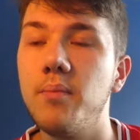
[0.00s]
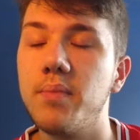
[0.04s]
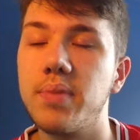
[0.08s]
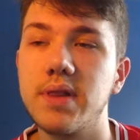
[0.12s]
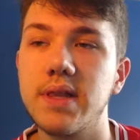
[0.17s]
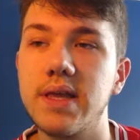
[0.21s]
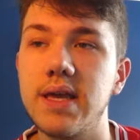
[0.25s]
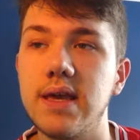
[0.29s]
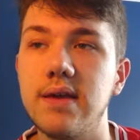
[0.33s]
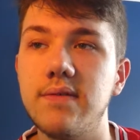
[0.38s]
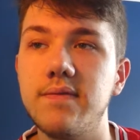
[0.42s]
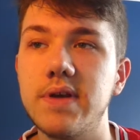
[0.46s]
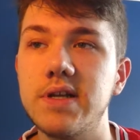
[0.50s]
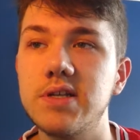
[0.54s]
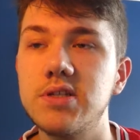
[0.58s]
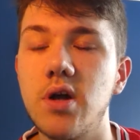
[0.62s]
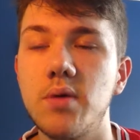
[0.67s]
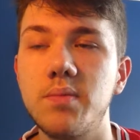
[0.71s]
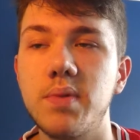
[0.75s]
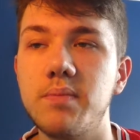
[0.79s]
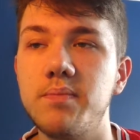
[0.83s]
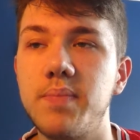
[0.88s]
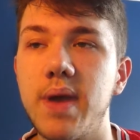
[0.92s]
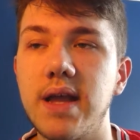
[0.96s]
believe he's
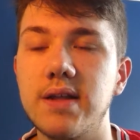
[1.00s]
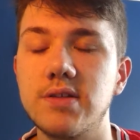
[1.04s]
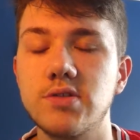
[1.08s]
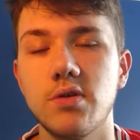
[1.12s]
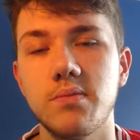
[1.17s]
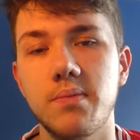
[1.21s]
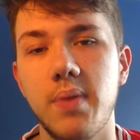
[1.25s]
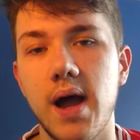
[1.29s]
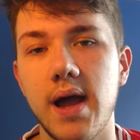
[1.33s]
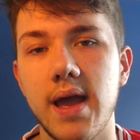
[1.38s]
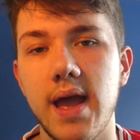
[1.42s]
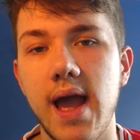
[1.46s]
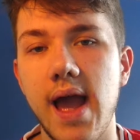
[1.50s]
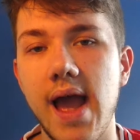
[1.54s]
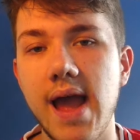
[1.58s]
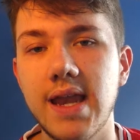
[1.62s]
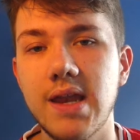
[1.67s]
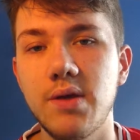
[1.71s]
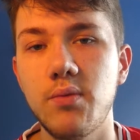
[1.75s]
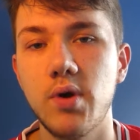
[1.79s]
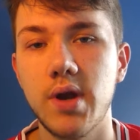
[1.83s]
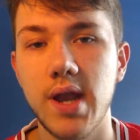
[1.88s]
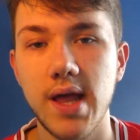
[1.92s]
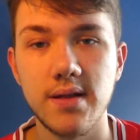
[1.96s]
not been picked up by
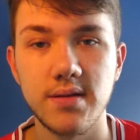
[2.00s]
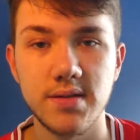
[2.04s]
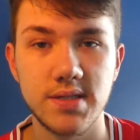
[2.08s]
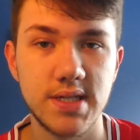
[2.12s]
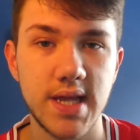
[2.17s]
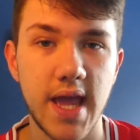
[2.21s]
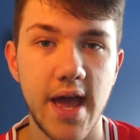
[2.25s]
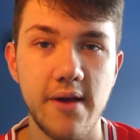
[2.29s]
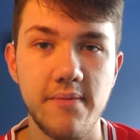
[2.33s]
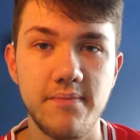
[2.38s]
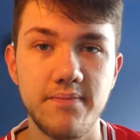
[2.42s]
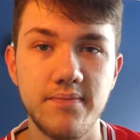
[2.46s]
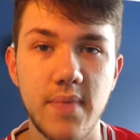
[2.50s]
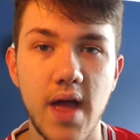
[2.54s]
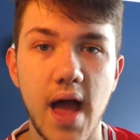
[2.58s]
anyone else yet.